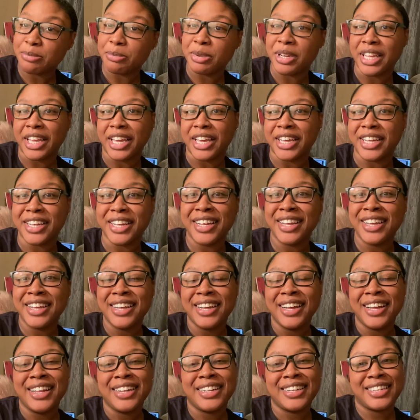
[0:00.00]
But yeah,
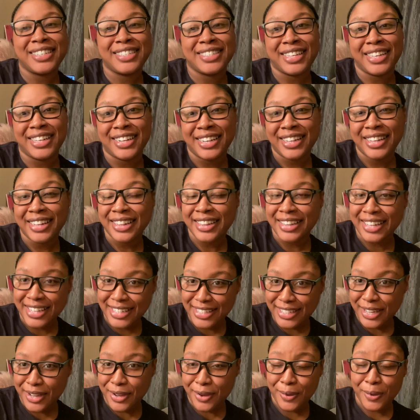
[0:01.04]
let's get it. Let's
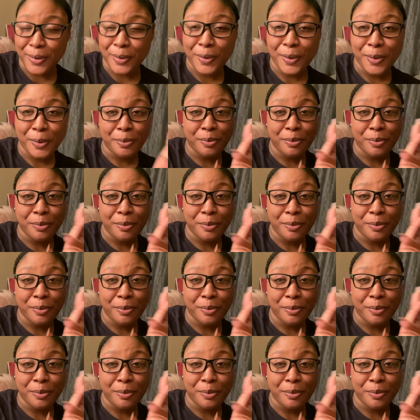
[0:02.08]
go.